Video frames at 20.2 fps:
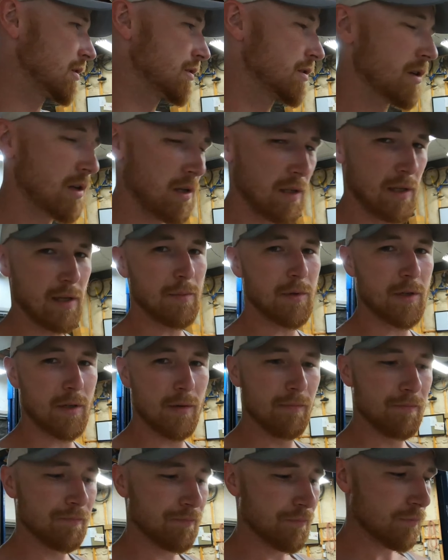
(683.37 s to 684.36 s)
the Eclipse.
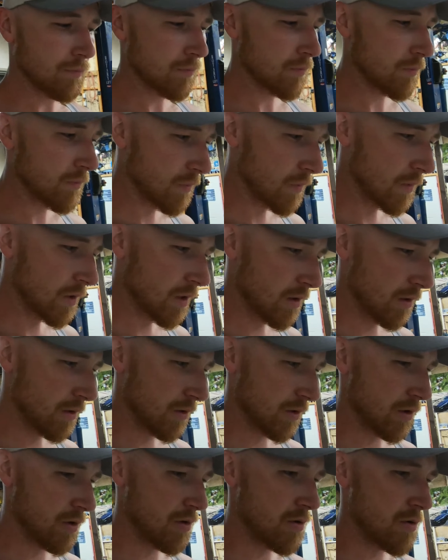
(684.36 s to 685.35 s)

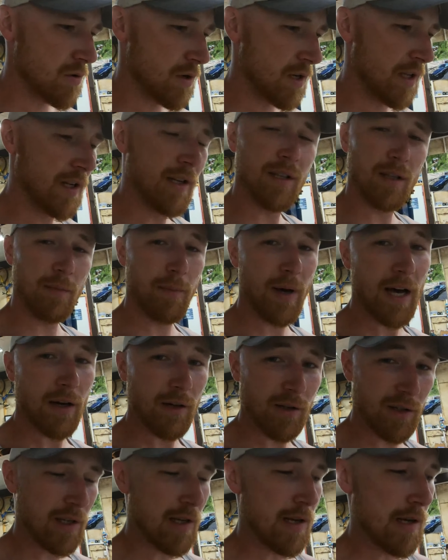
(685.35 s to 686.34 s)
So it is the Battle
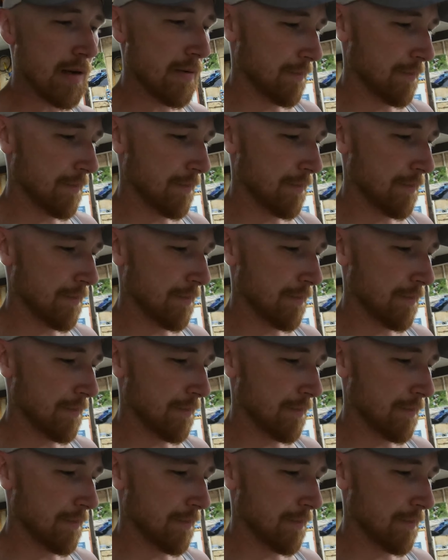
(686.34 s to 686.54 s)
Z,